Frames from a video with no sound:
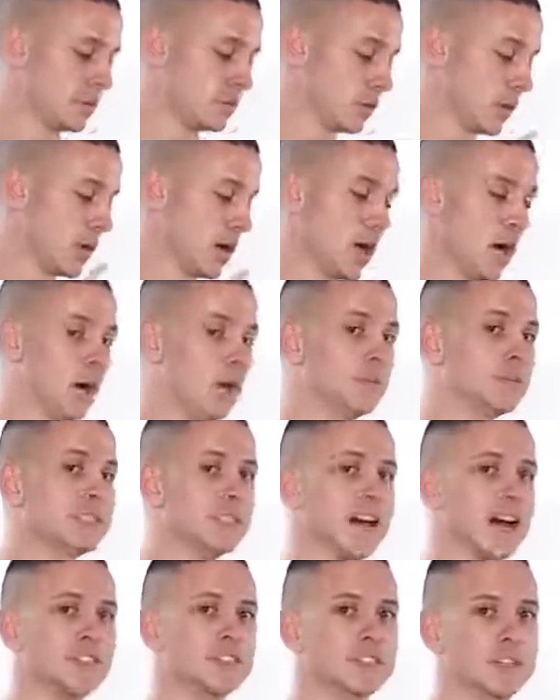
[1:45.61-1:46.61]
And so what
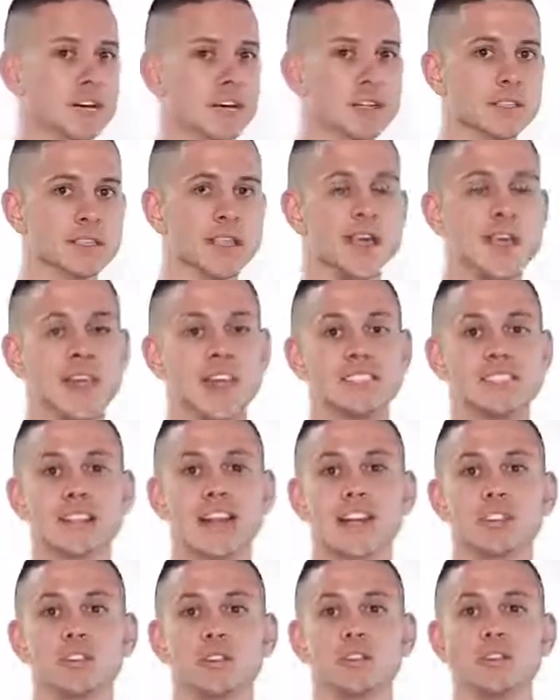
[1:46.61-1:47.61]
Hubstaff does is it
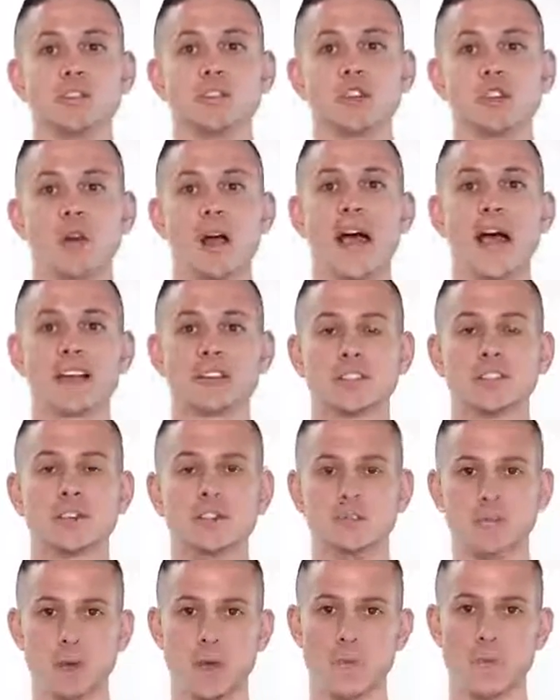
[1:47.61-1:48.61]
actually tracks
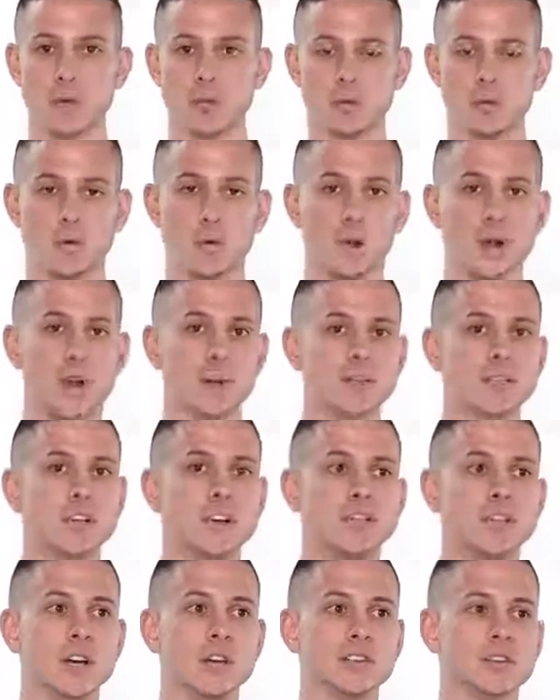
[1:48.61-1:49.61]
those people. So what
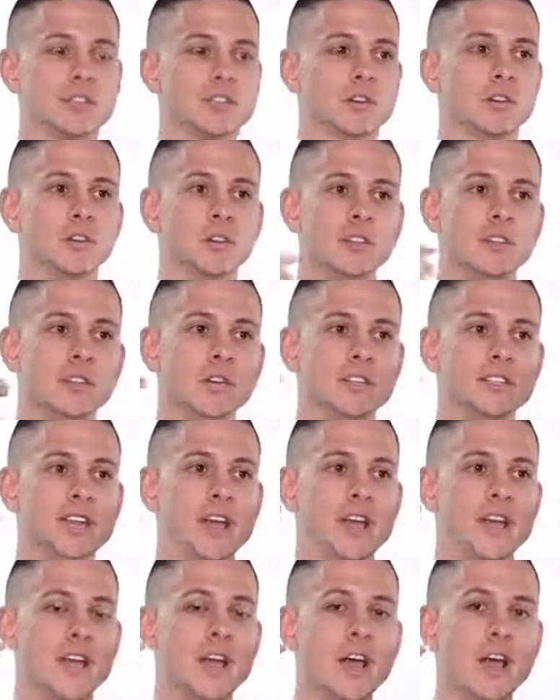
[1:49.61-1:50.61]
Hubstaff does is it'll literally
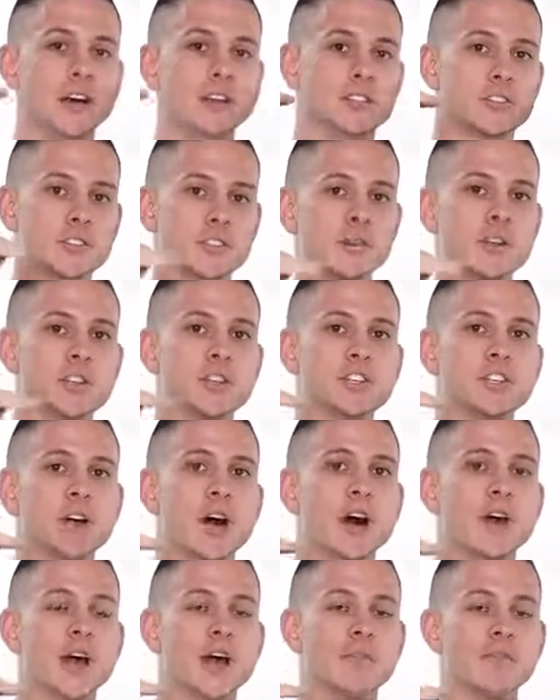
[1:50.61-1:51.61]
take a
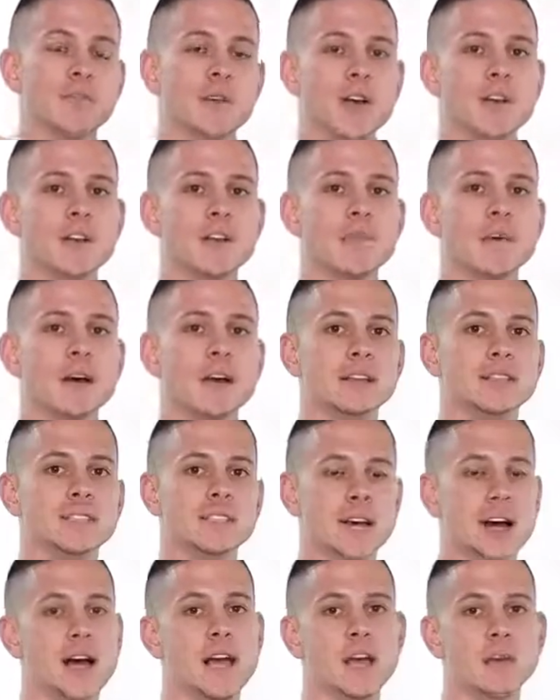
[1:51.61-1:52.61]
screenshot at randomized
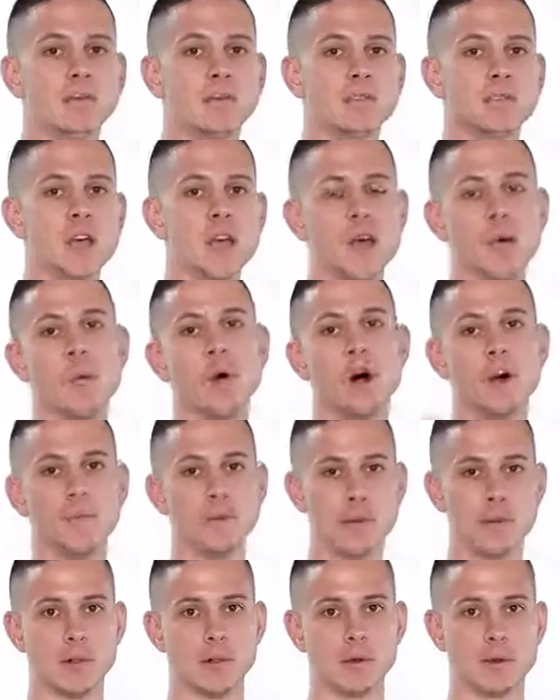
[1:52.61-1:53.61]
times while
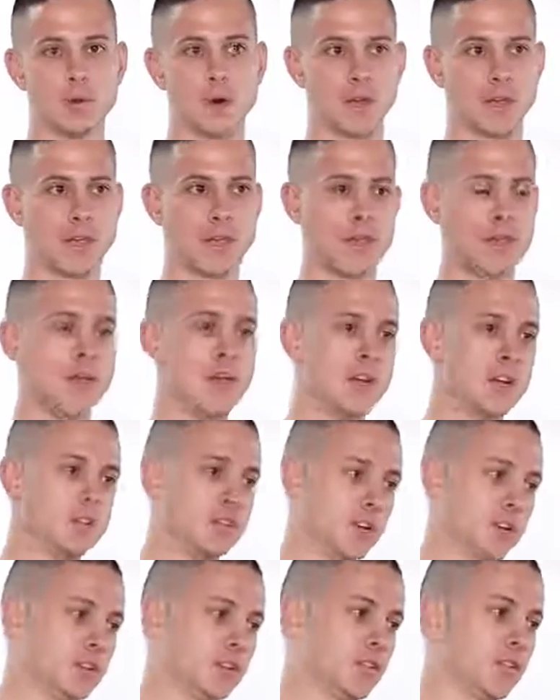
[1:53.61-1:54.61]
people are working,
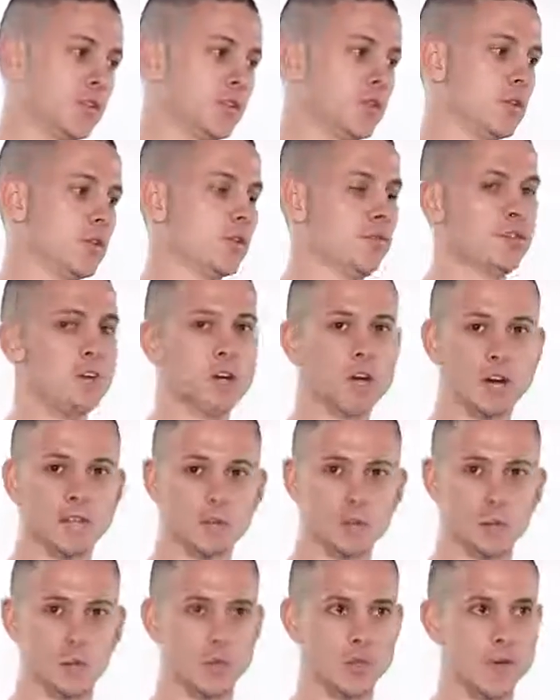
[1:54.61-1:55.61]
just so that you can feel
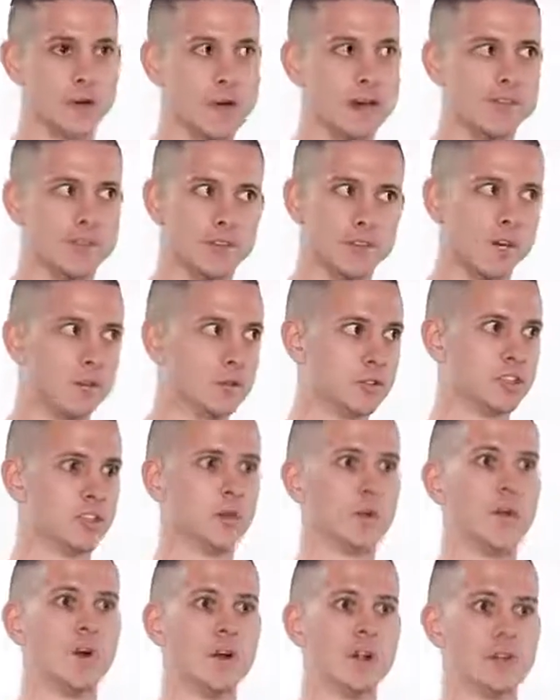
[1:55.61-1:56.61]
comfortable when you have
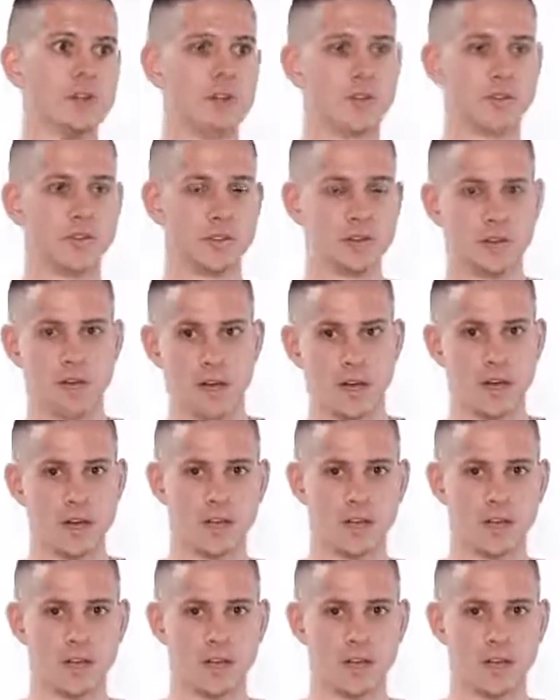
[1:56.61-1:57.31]
20 different